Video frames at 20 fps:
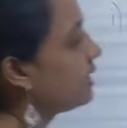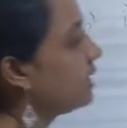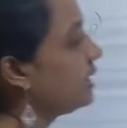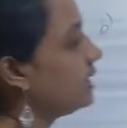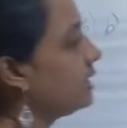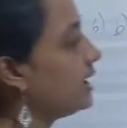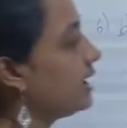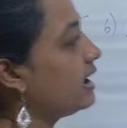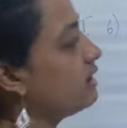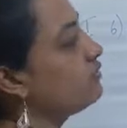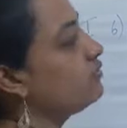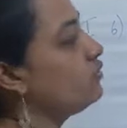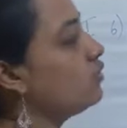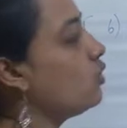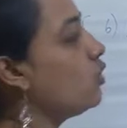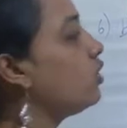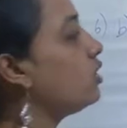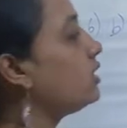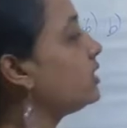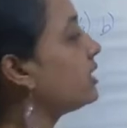And I have
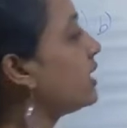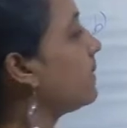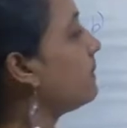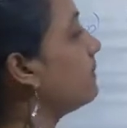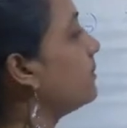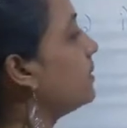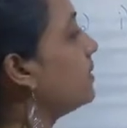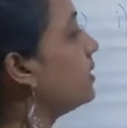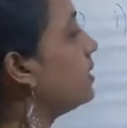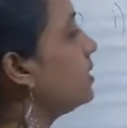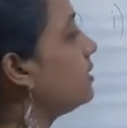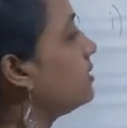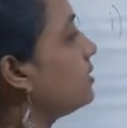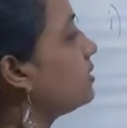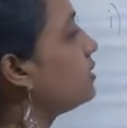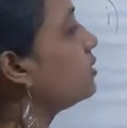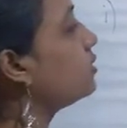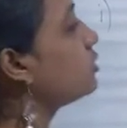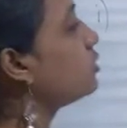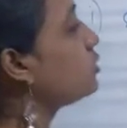4
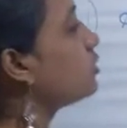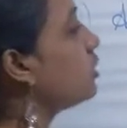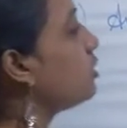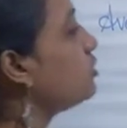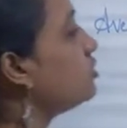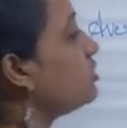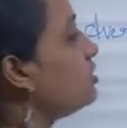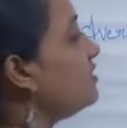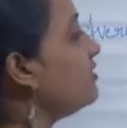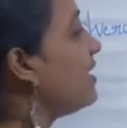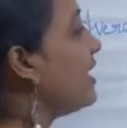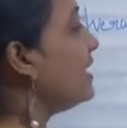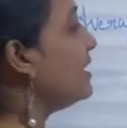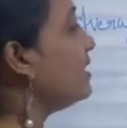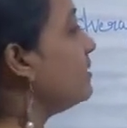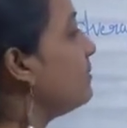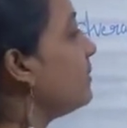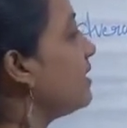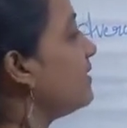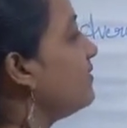numbers, so I will divide
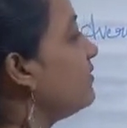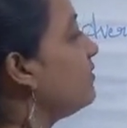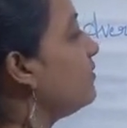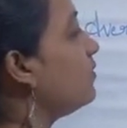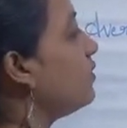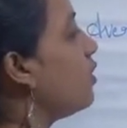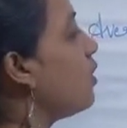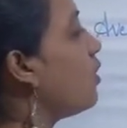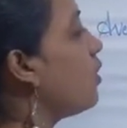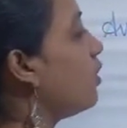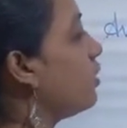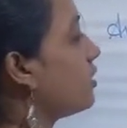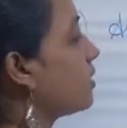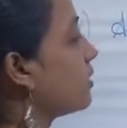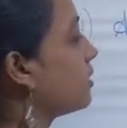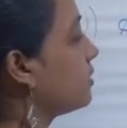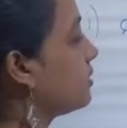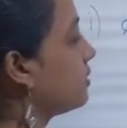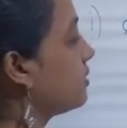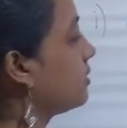it by
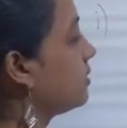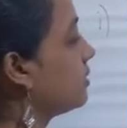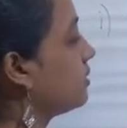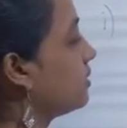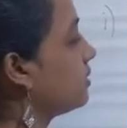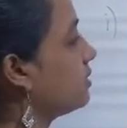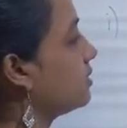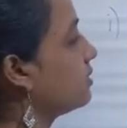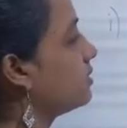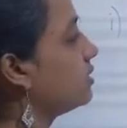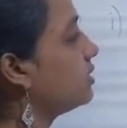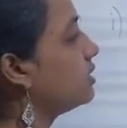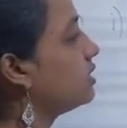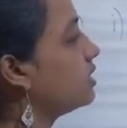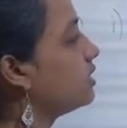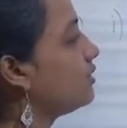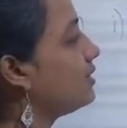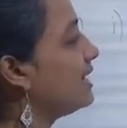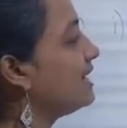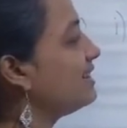4.
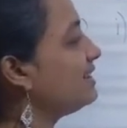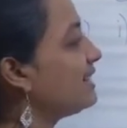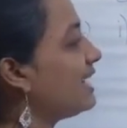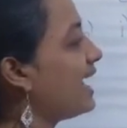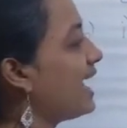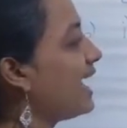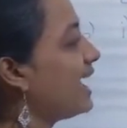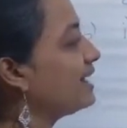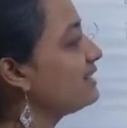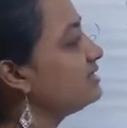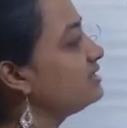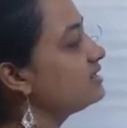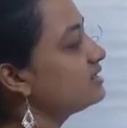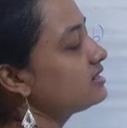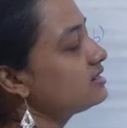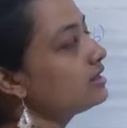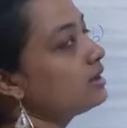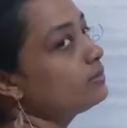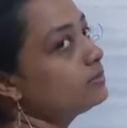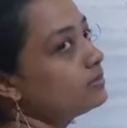Now let's add
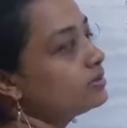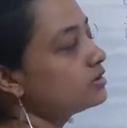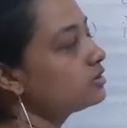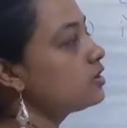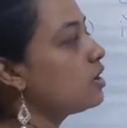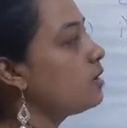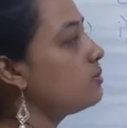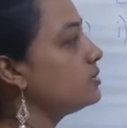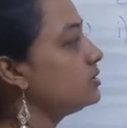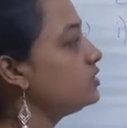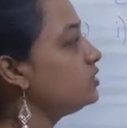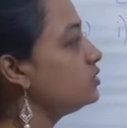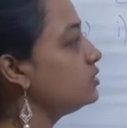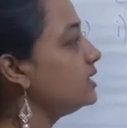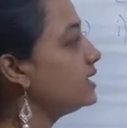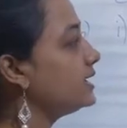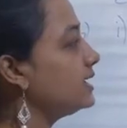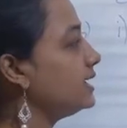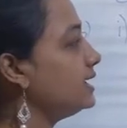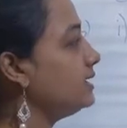these numbers. How much you
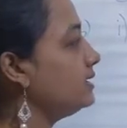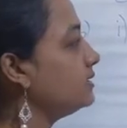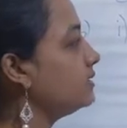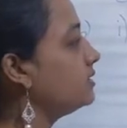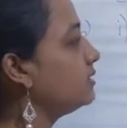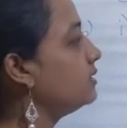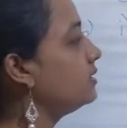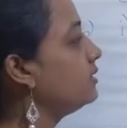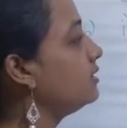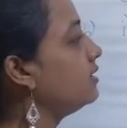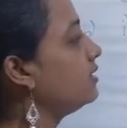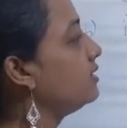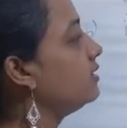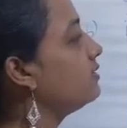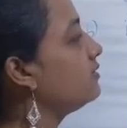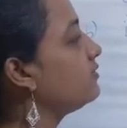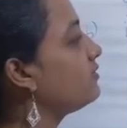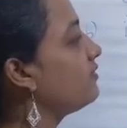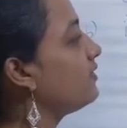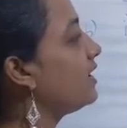get?
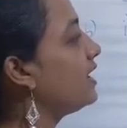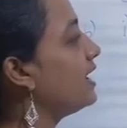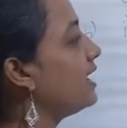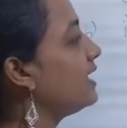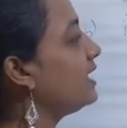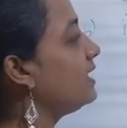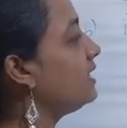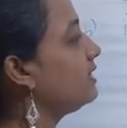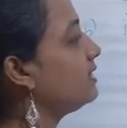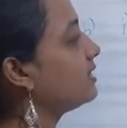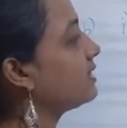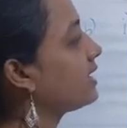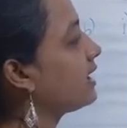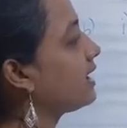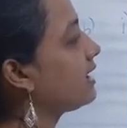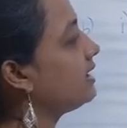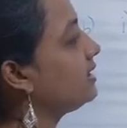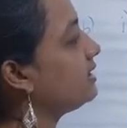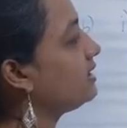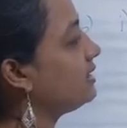5,
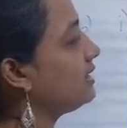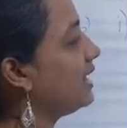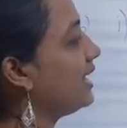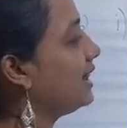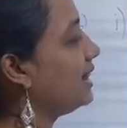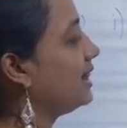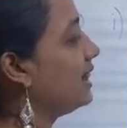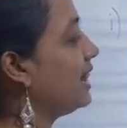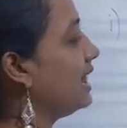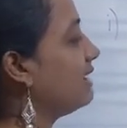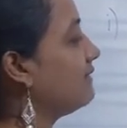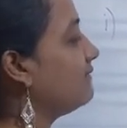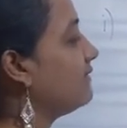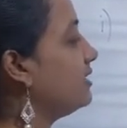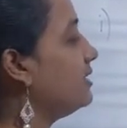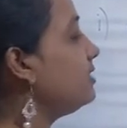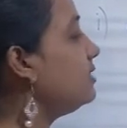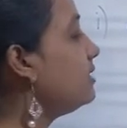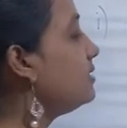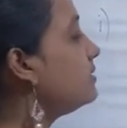9, 10,
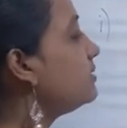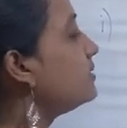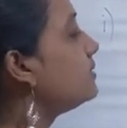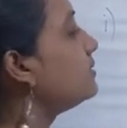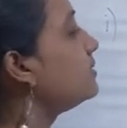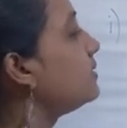11.